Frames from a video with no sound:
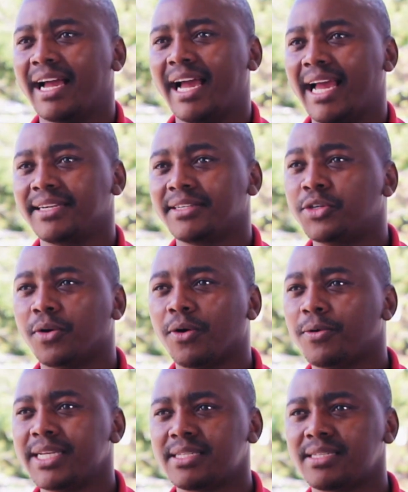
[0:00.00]
And you
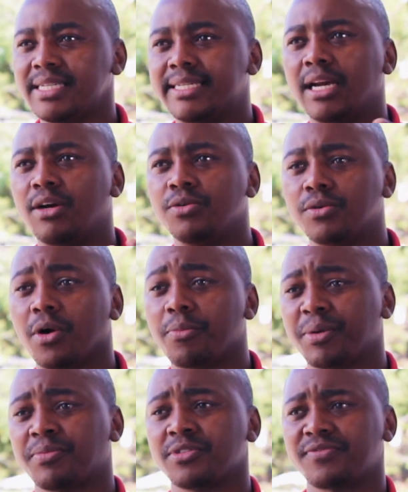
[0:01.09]
always see the look on
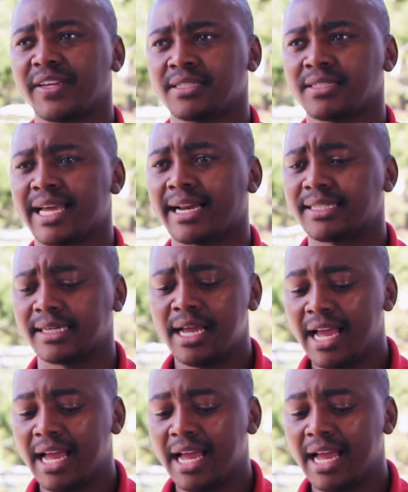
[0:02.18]
people's faces that